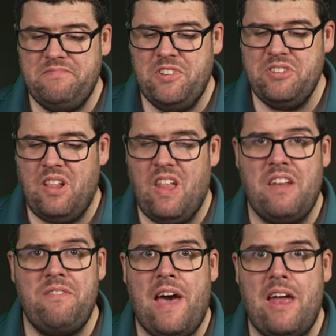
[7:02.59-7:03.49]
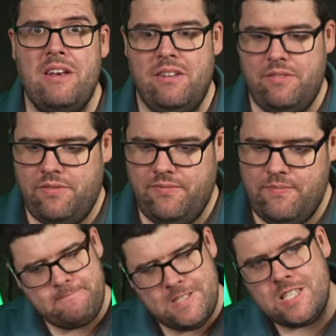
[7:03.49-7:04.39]
There's a lot of fat in this.
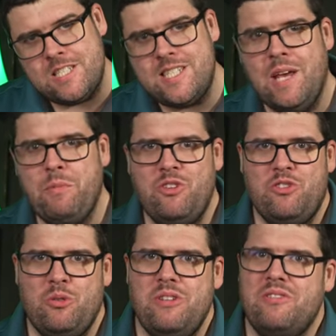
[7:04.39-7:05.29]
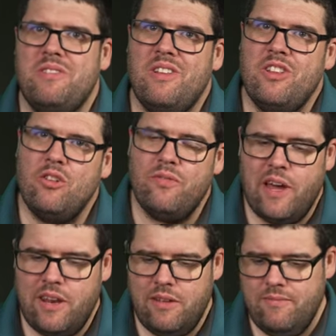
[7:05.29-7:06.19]
This is salmon, so it is a little
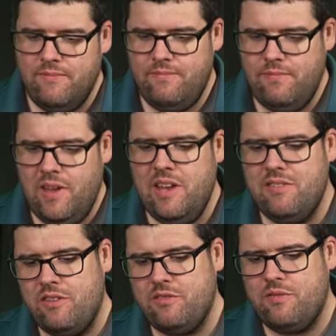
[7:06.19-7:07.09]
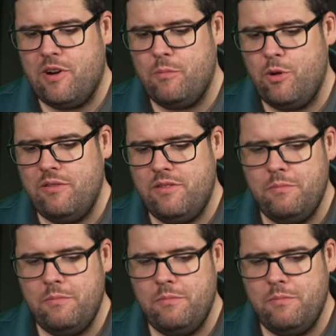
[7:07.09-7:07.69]
fatty and it's also farm raised.